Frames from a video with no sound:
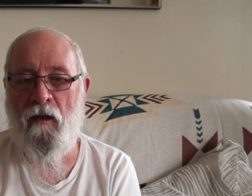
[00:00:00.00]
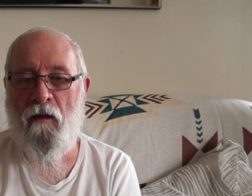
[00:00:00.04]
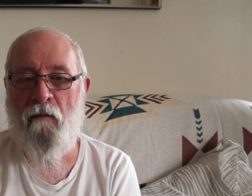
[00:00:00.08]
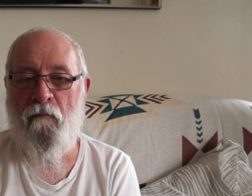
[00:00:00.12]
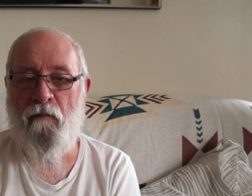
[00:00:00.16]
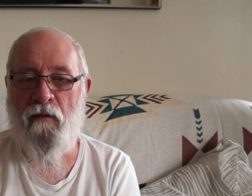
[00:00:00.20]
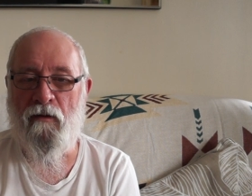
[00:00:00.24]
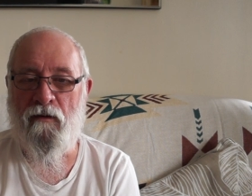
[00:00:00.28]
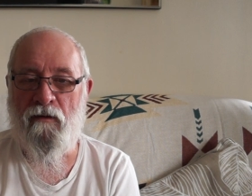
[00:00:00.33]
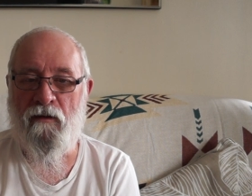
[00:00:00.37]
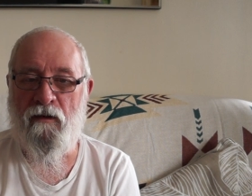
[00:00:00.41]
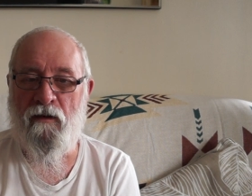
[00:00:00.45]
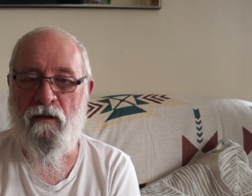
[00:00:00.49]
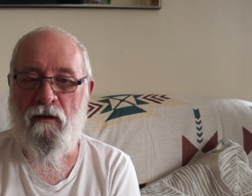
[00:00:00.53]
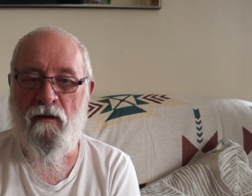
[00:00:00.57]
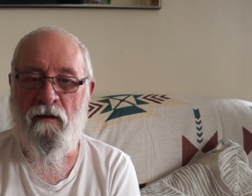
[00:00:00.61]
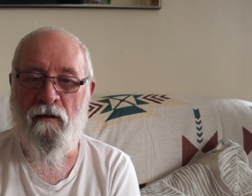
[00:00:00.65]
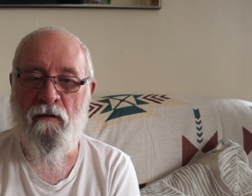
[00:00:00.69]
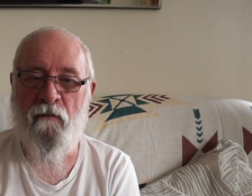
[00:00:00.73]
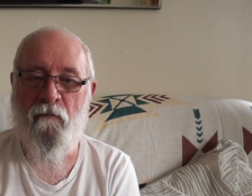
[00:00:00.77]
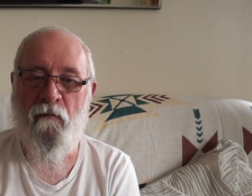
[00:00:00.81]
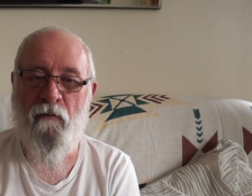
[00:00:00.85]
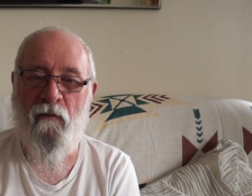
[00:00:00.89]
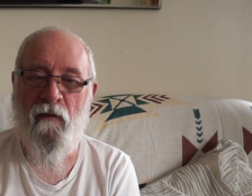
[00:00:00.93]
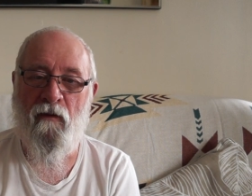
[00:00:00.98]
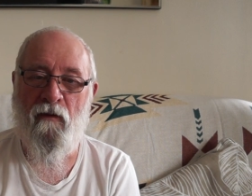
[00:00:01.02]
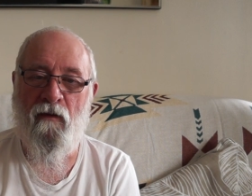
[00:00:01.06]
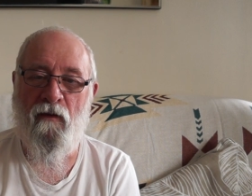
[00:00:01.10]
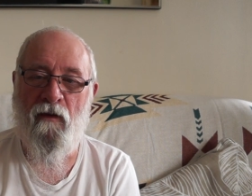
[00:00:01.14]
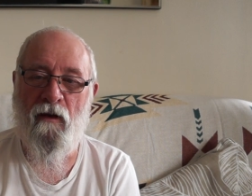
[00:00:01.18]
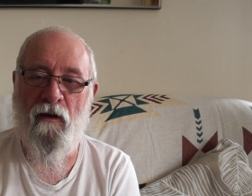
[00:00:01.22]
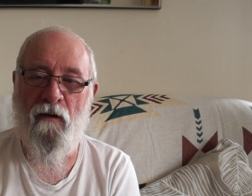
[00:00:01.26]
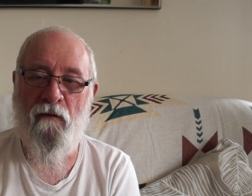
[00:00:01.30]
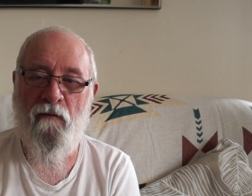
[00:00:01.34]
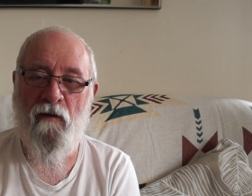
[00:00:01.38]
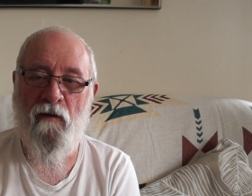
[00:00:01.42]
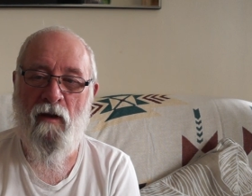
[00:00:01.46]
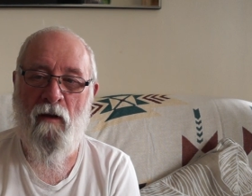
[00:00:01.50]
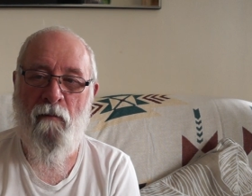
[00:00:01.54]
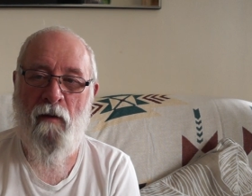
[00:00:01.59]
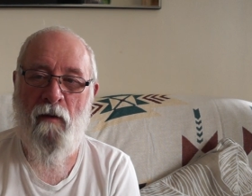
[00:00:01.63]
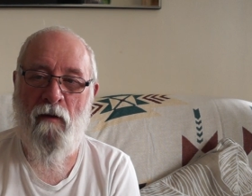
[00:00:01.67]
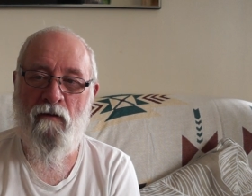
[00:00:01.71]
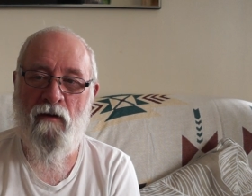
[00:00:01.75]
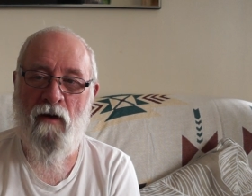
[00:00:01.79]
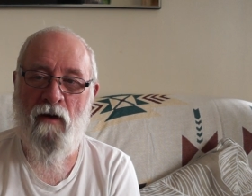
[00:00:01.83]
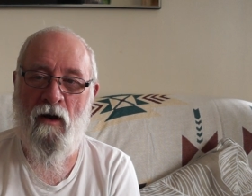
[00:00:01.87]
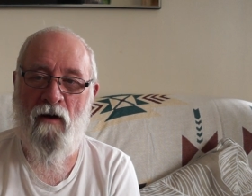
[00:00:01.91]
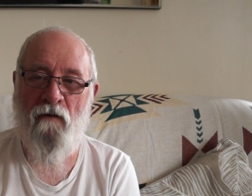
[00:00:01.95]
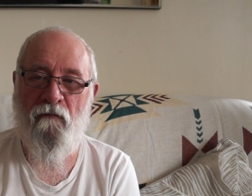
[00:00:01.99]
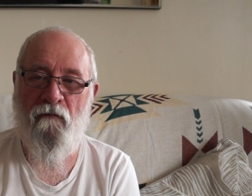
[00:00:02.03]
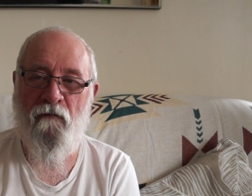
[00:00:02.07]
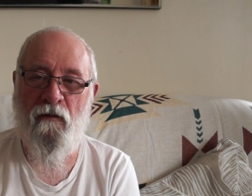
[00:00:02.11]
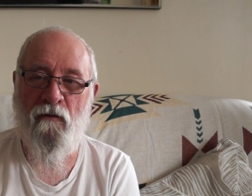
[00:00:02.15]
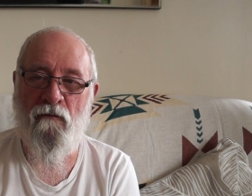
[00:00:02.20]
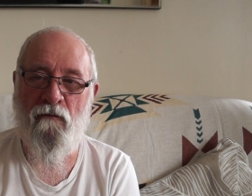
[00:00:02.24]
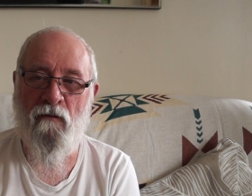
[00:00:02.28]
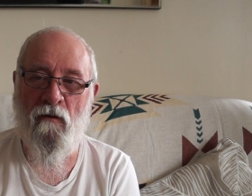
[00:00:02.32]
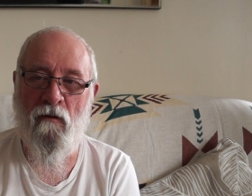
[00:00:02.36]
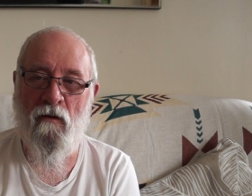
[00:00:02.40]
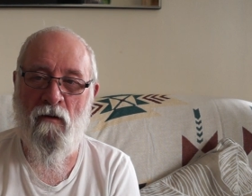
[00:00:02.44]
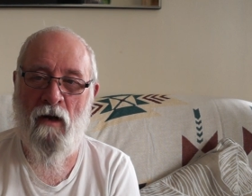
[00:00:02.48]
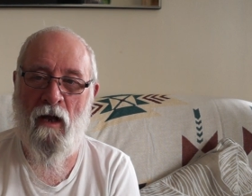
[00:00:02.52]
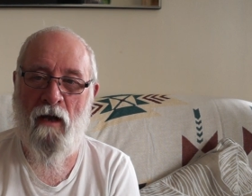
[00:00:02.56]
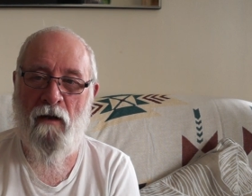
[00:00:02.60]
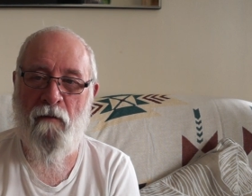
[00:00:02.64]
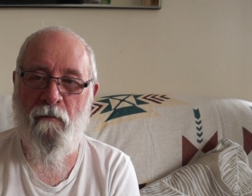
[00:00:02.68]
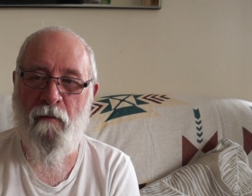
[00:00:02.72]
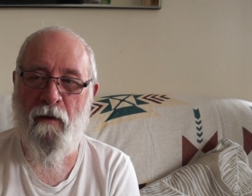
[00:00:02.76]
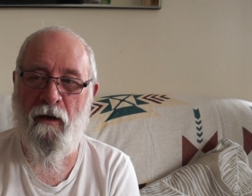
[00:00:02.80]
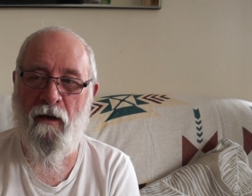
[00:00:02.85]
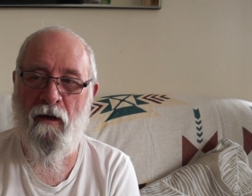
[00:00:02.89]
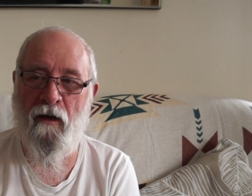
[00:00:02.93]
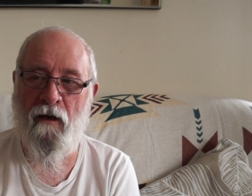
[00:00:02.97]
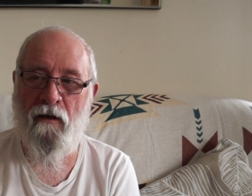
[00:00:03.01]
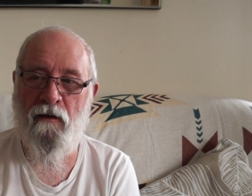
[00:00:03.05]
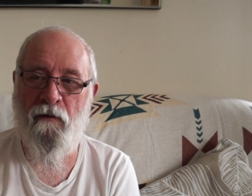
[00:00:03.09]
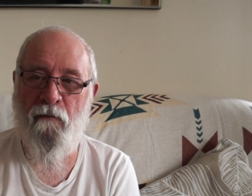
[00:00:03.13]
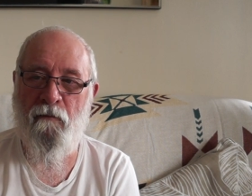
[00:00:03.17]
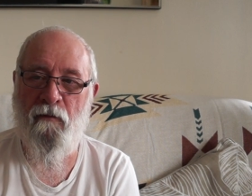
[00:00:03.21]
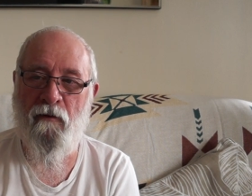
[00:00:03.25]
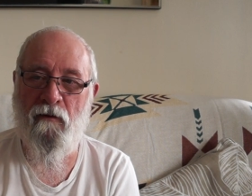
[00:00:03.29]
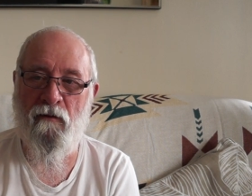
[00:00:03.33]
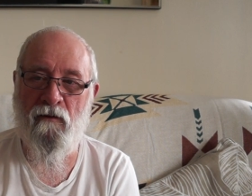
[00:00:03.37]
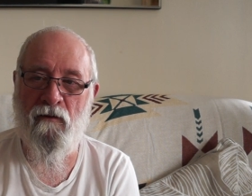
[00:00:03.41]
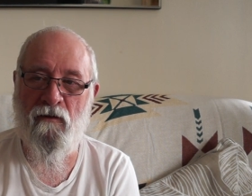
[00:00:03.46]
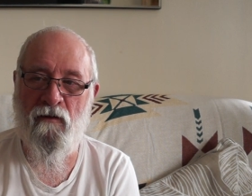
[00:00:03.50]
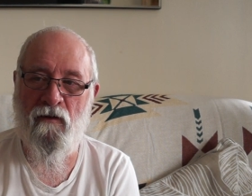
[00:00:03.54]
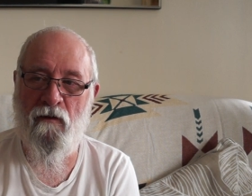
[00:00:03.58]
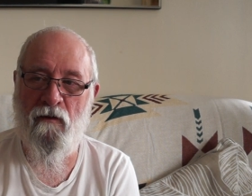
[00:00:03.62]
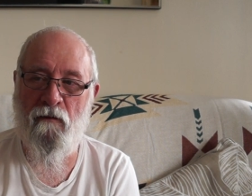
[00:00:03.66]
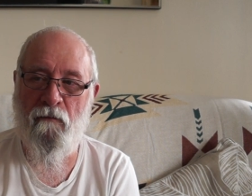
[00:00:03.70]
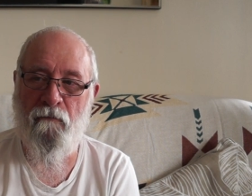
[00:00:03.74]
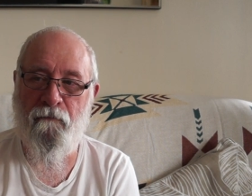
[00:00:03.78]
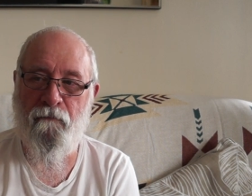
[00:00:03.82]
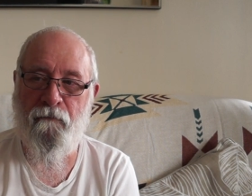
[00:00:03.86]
But about half the roll had been exposed,